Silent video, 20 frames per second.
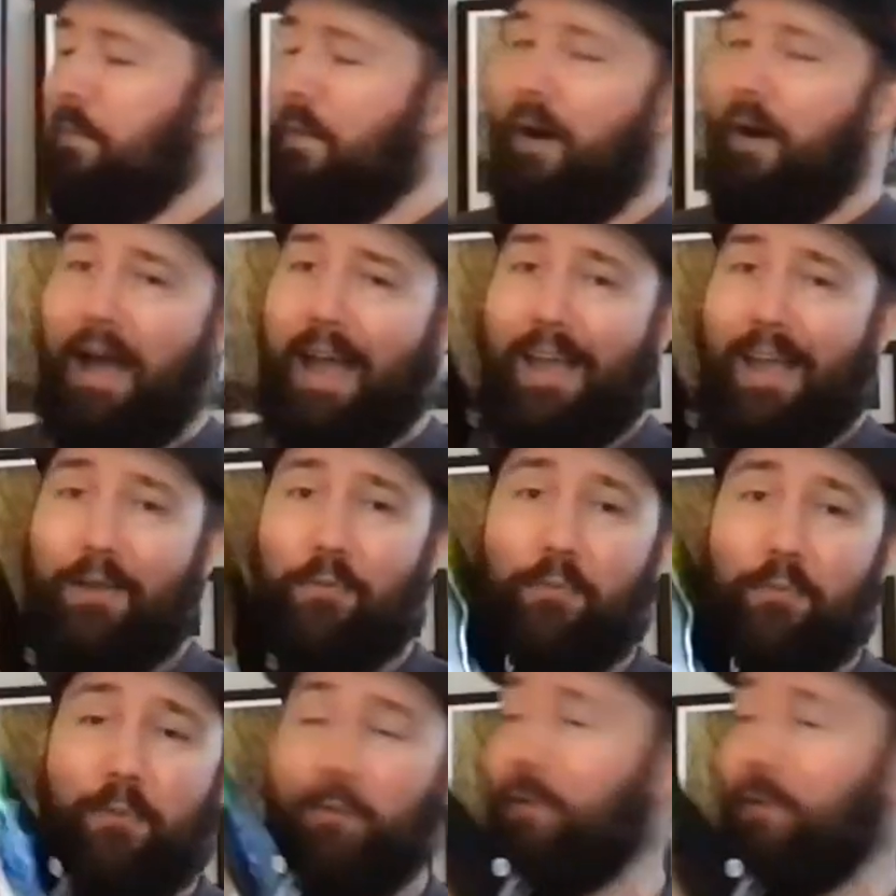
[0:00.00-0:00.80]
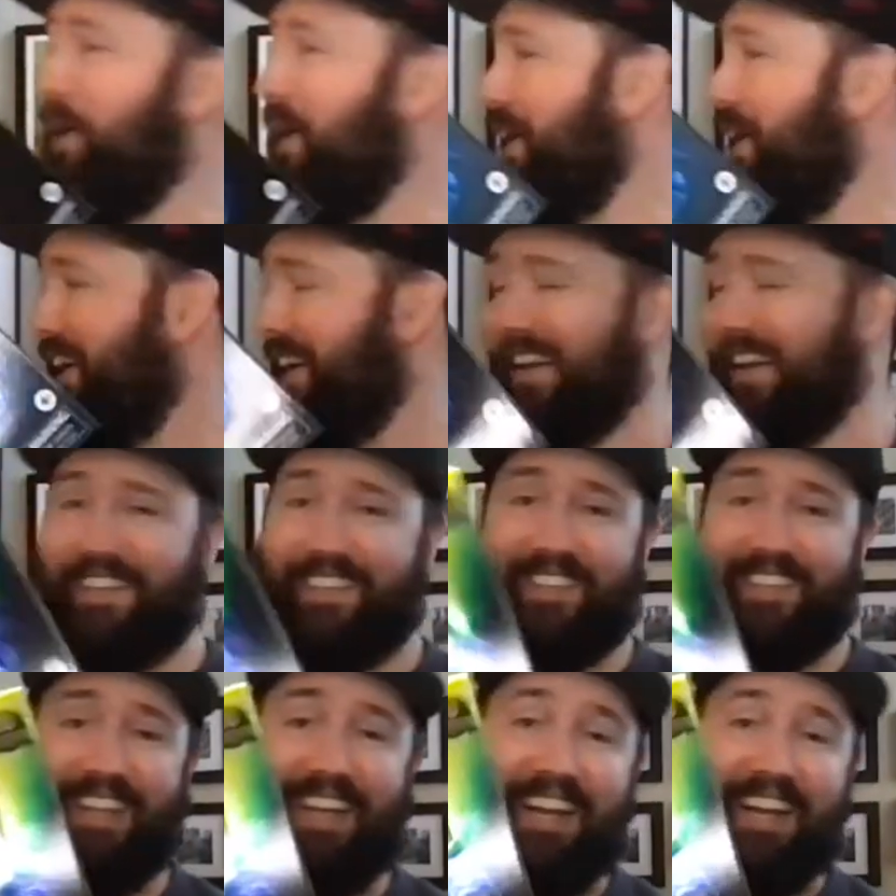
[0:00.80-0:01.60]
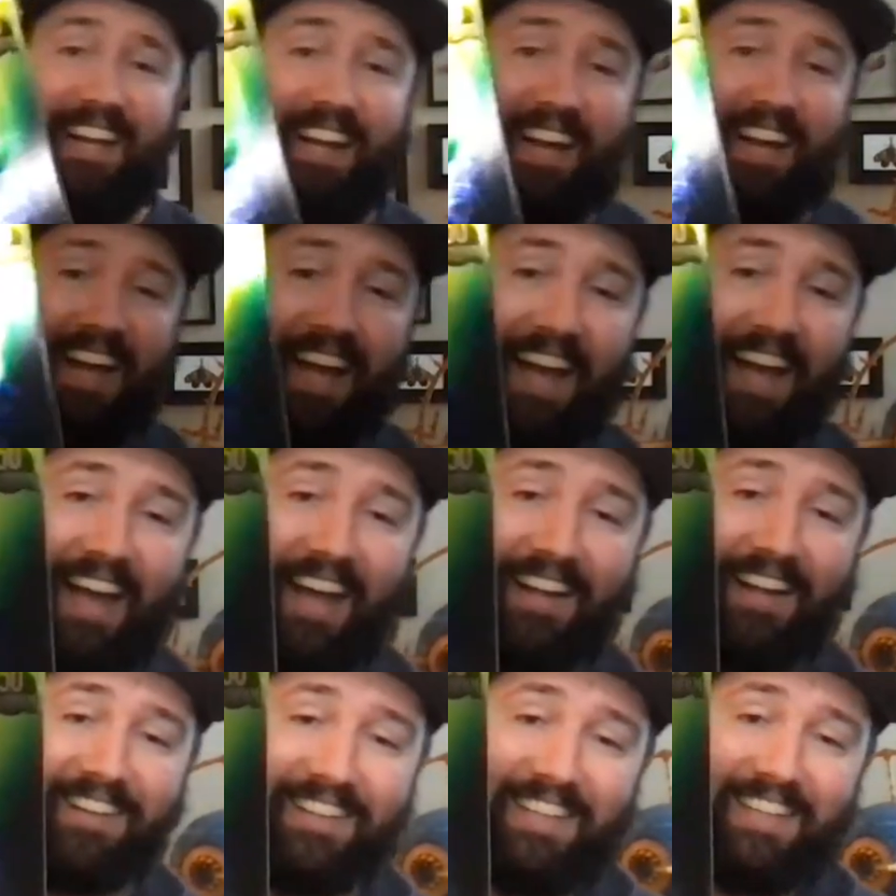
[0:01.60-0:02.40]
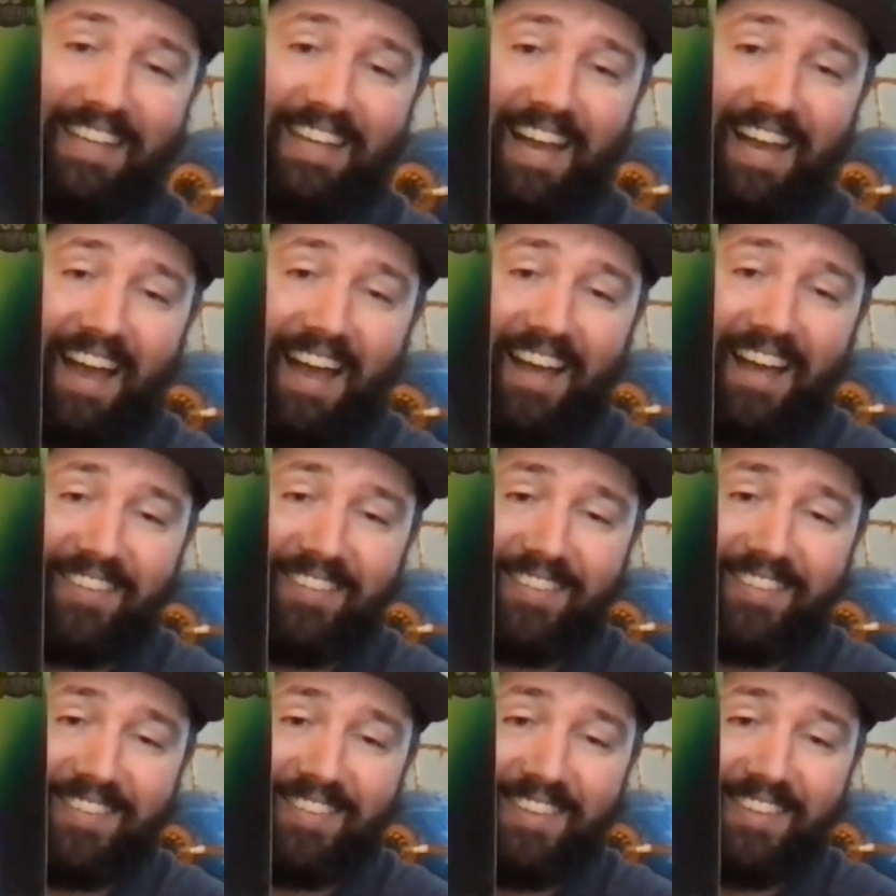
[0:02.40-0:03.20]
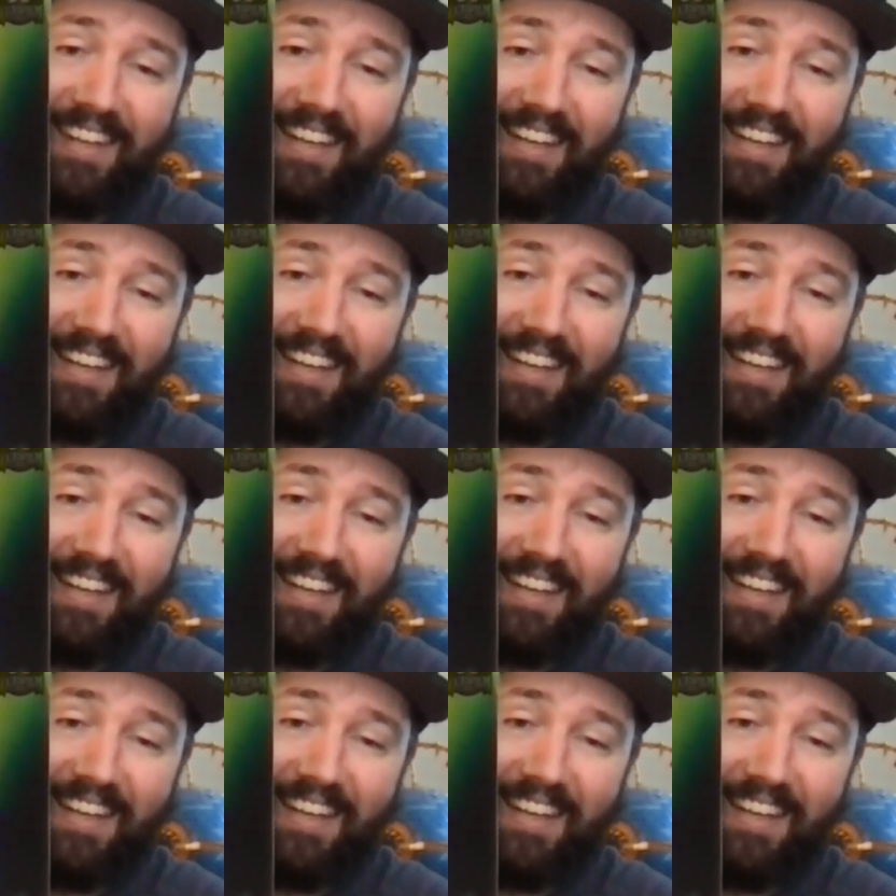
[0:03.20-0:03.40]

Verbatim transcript: my word. Hell yes.